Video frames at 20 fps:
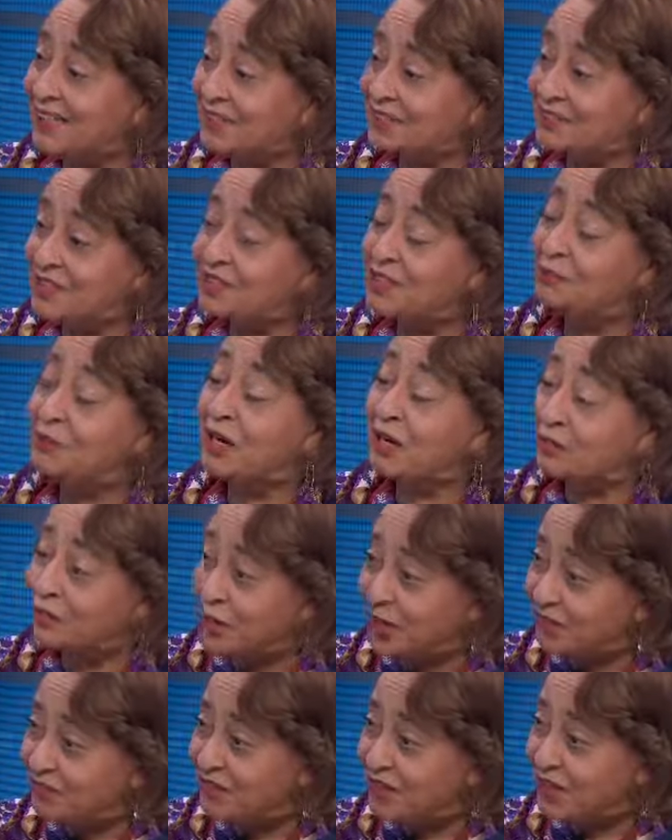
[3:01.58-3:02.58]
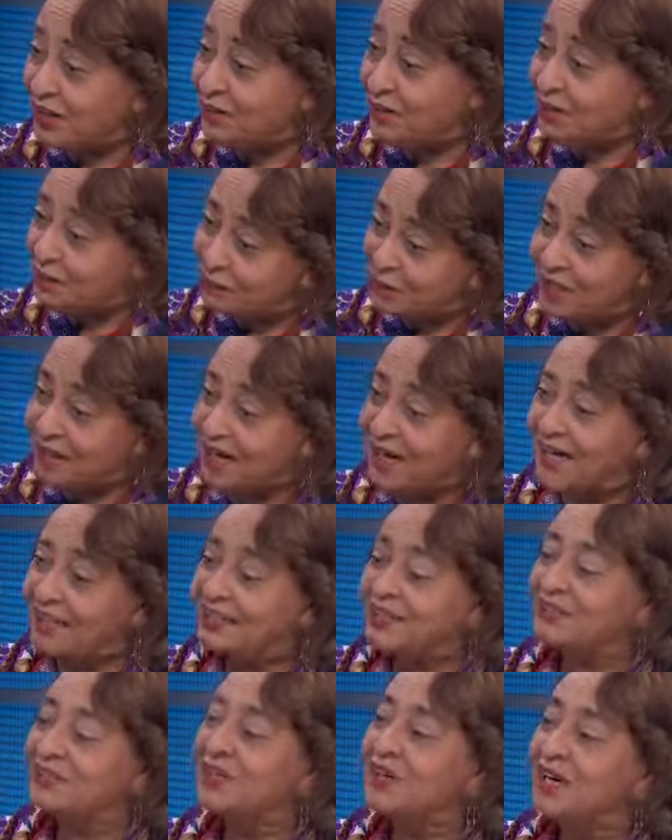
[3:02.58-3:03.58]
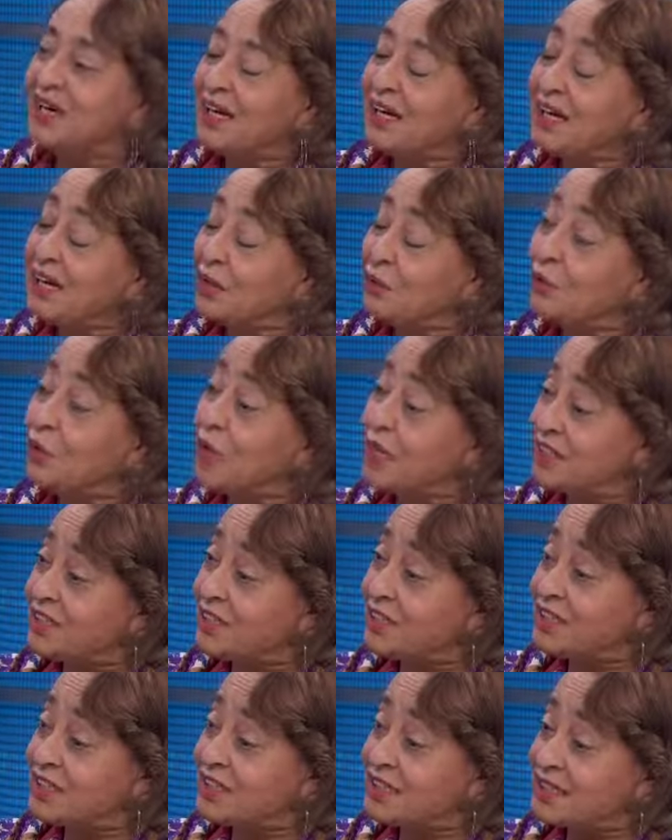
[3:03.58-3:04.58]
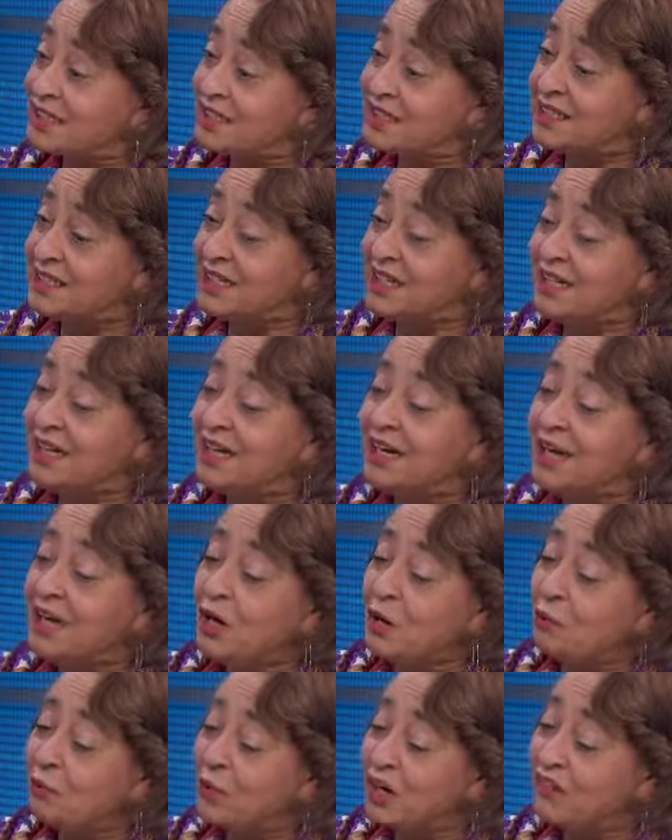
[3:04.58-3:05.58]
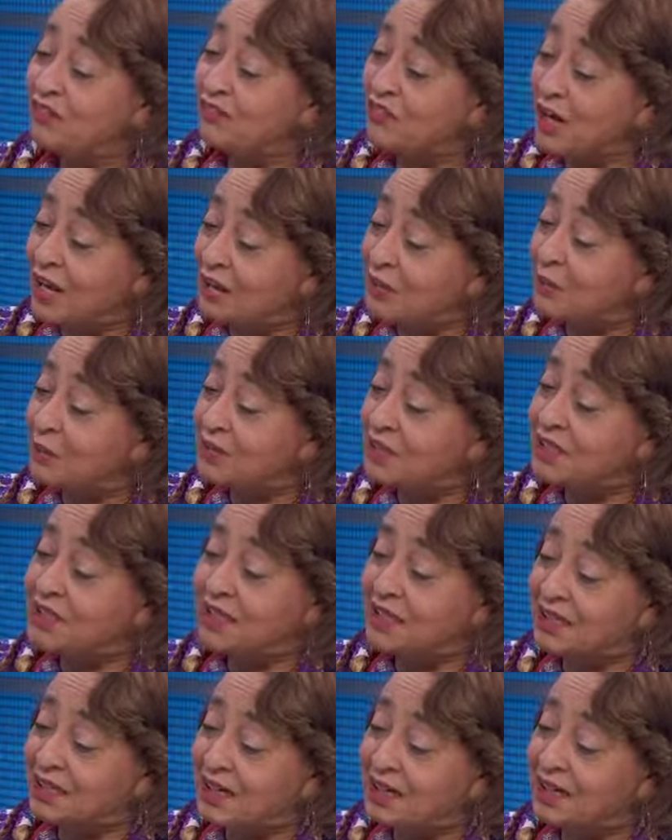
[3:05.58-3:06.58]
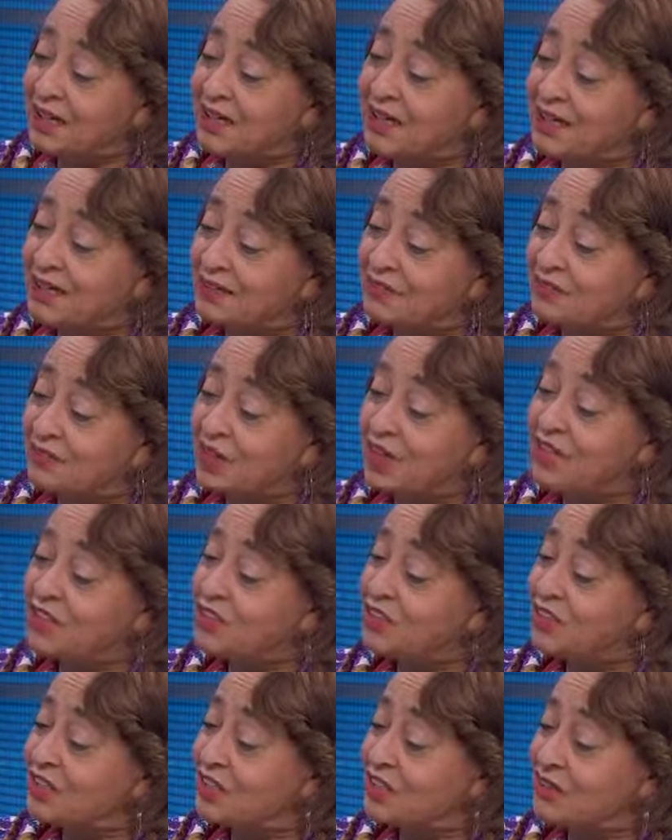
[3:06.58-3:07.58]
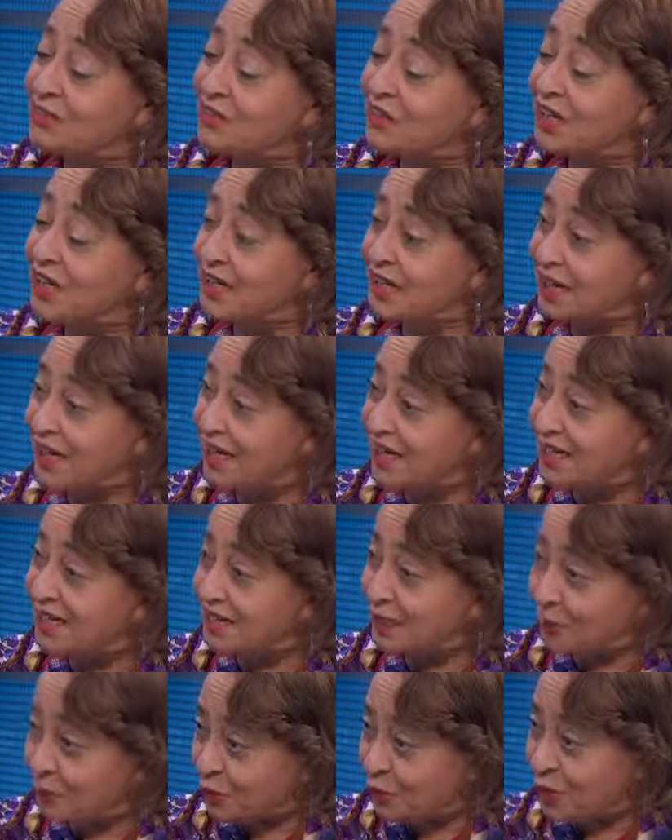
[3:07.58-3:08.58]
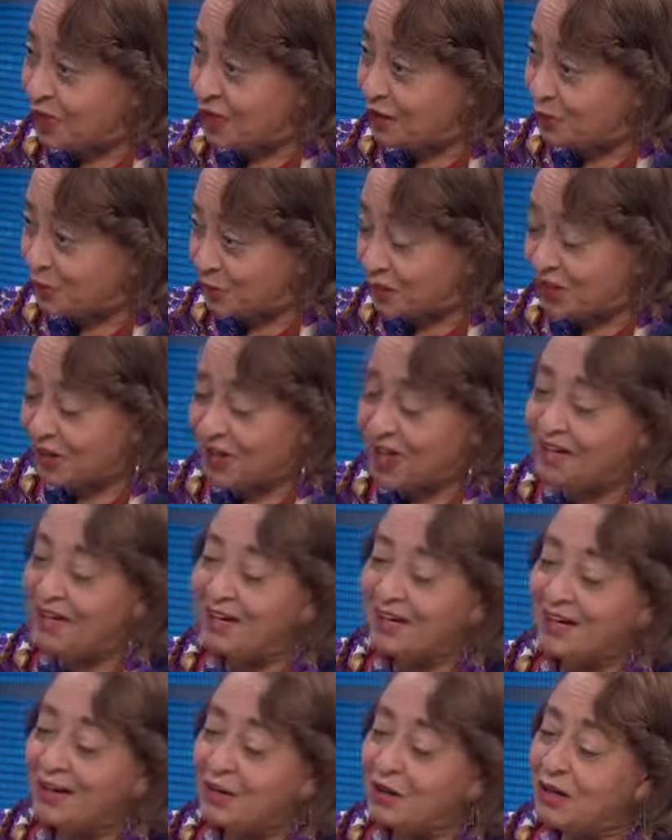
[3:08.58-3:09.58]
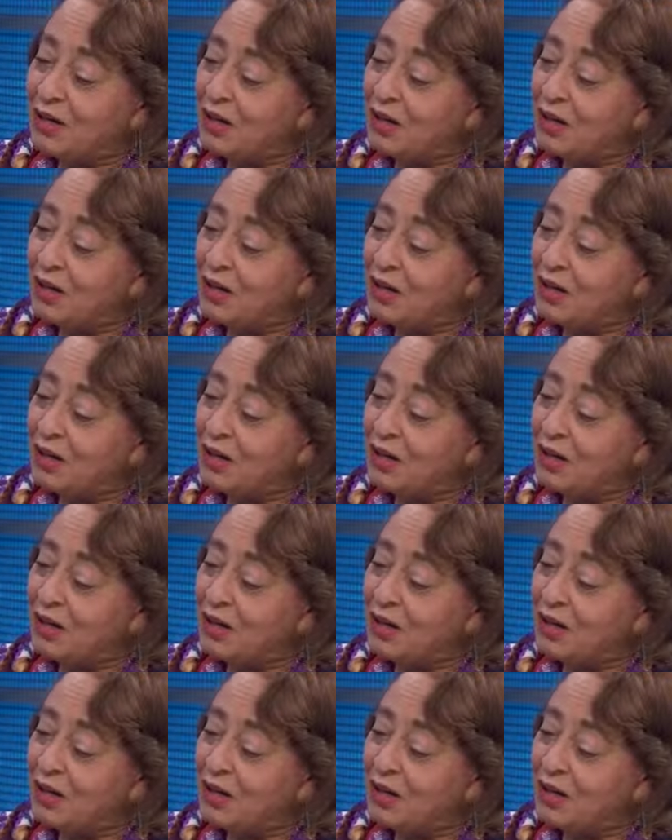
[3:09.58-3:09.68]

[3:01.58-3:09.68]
activists. My grandfather had been active in Washington, D.C. My father was in Connecticut, vice chair of the Connecticut Democratic Party